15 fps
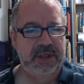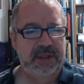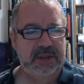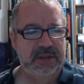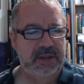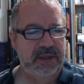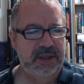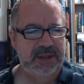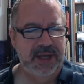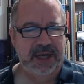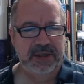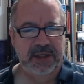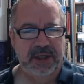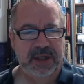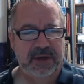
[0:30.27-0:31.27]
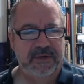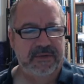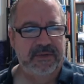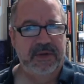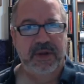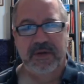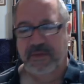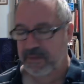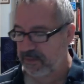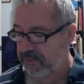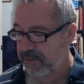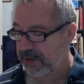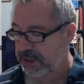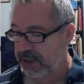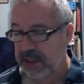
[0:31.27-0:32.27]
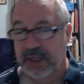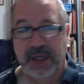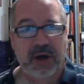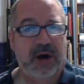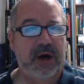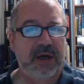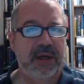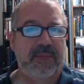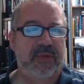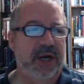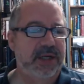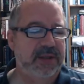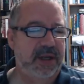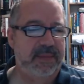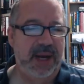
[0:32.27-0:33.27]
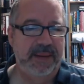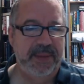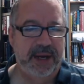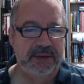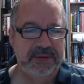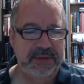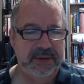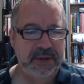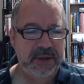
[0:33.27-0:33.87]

It's it's actually a little physically hard to press on my mouse,